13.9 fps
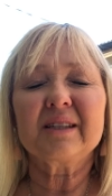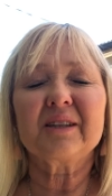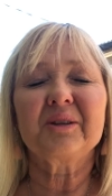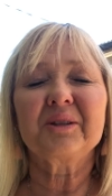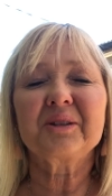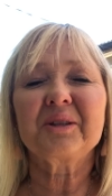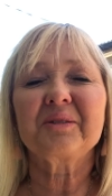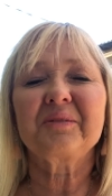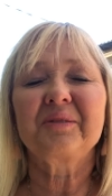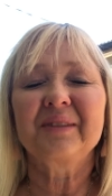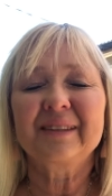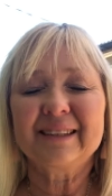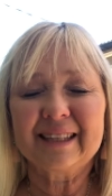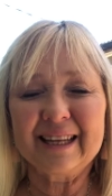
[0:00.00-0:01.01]
John Travolta,
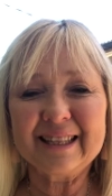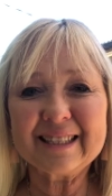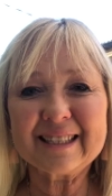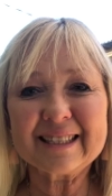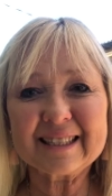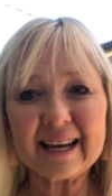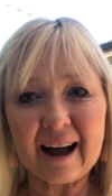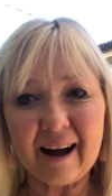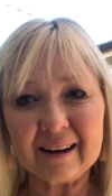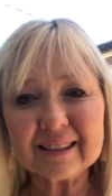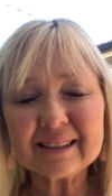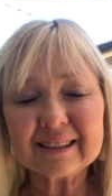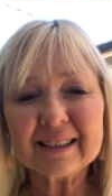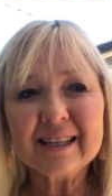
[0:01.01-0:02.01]
and this is
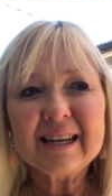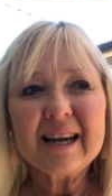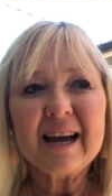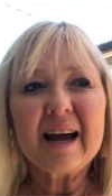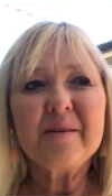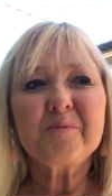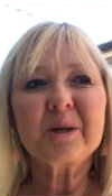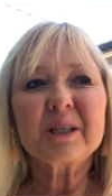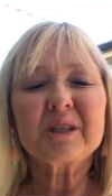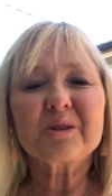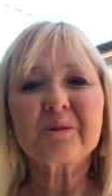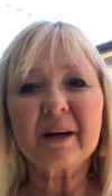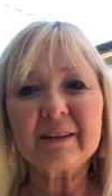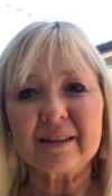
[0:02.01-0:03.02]
us, and we're
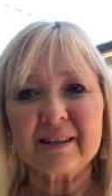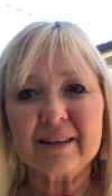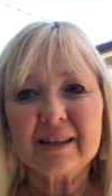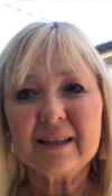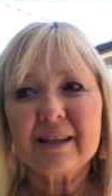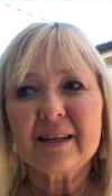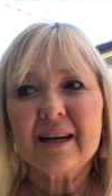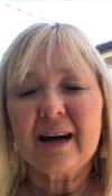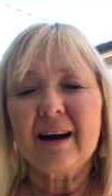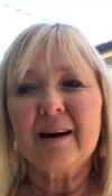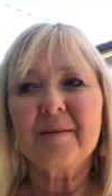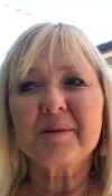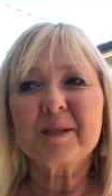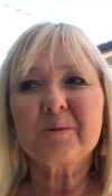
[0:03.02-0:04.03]
strutting.
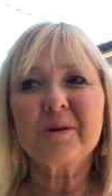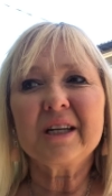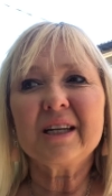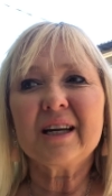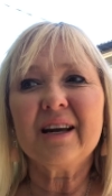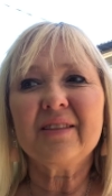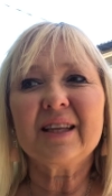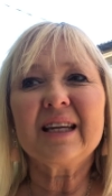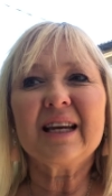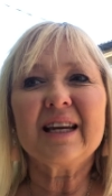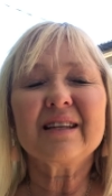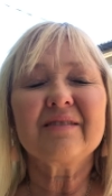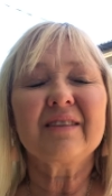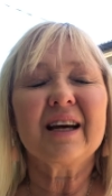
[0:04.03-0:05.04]
Um, it's where at the
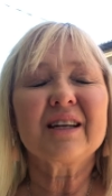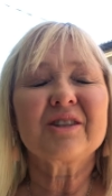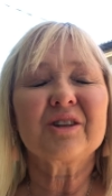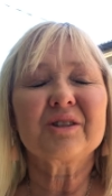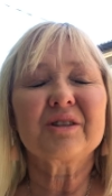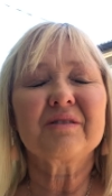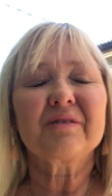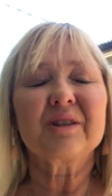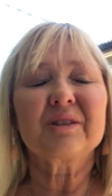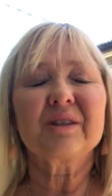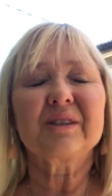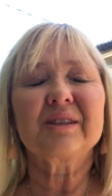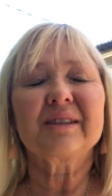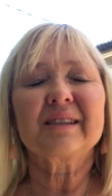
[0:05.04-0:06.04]
end of that John
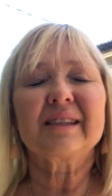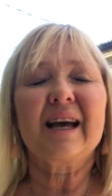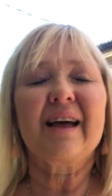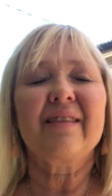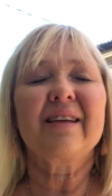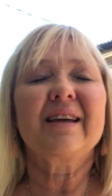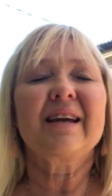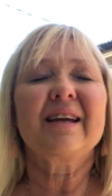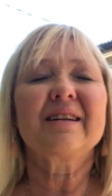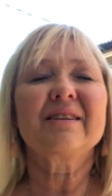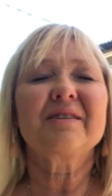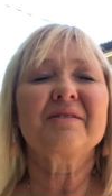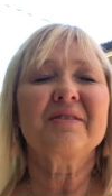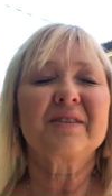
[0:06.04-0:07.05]
Travolta's at the
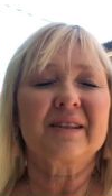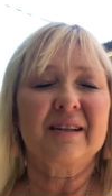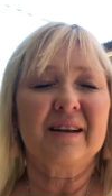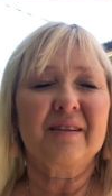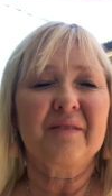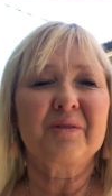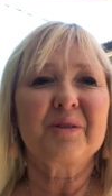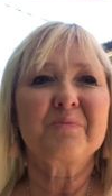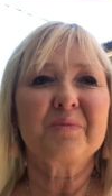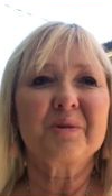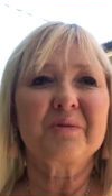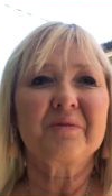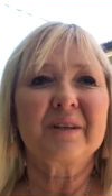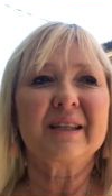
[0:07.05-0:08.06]
end of of the
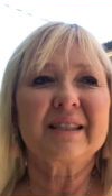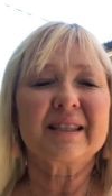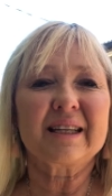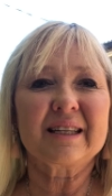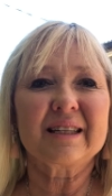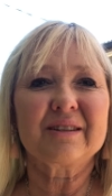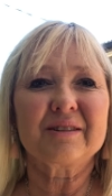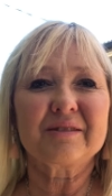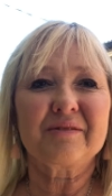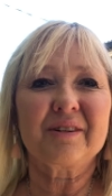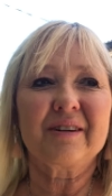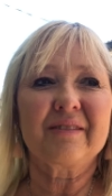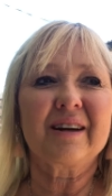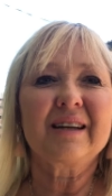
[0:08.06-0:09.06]
movie Saturday Night
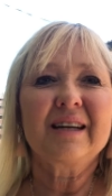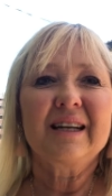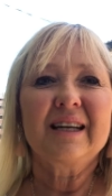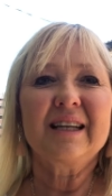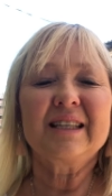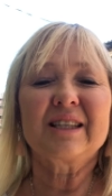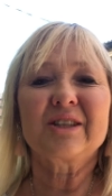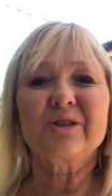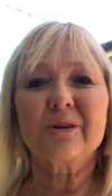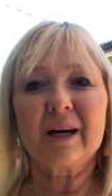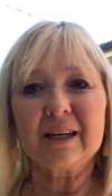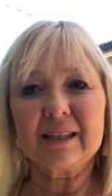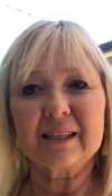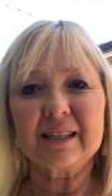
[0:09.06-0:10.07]
Fever, he's
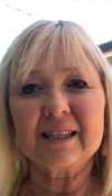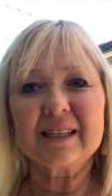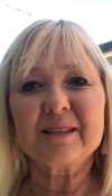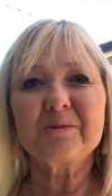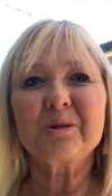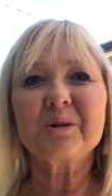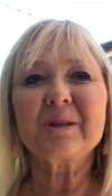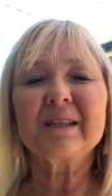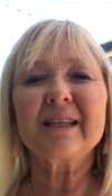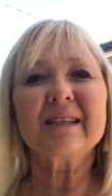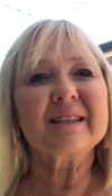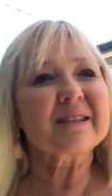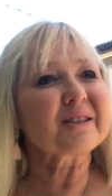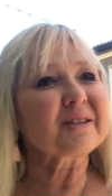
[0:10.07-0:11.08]
strutting. He's walking
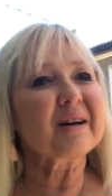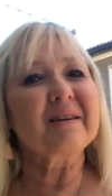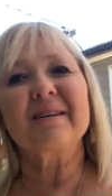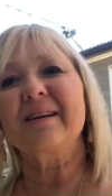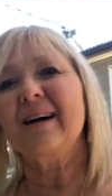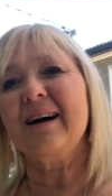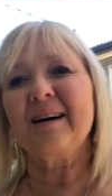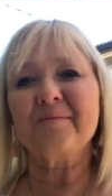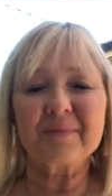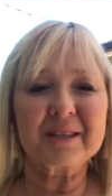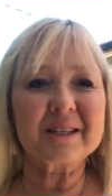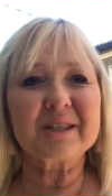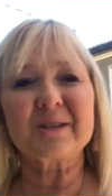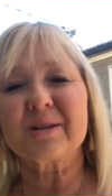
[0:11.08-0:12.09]
down the strut um,
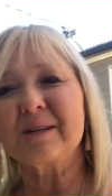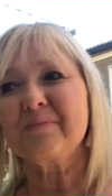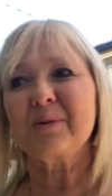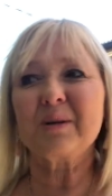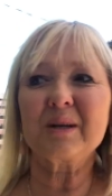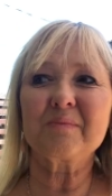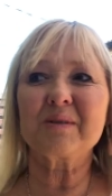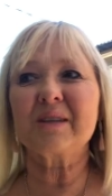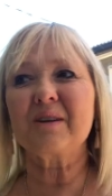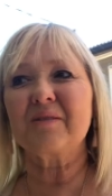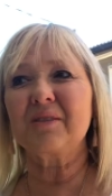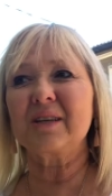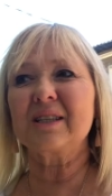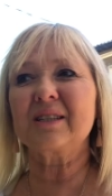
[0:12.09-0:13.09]
the street by himself
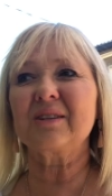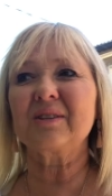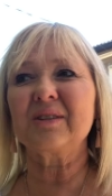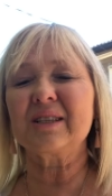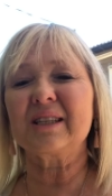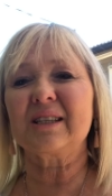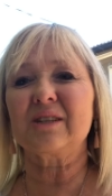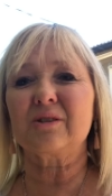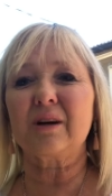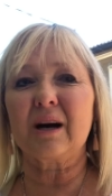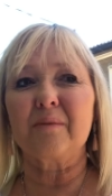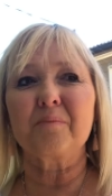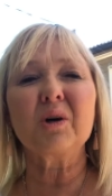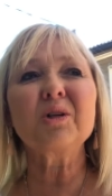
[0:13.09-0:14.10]
and he's got this
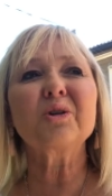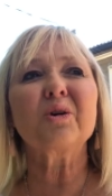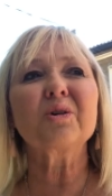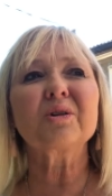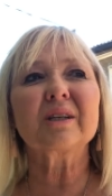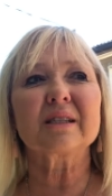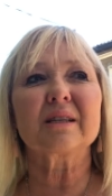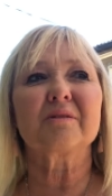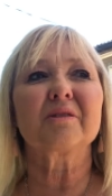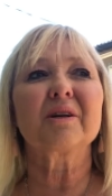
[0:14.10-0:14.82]
strut. My dog does it.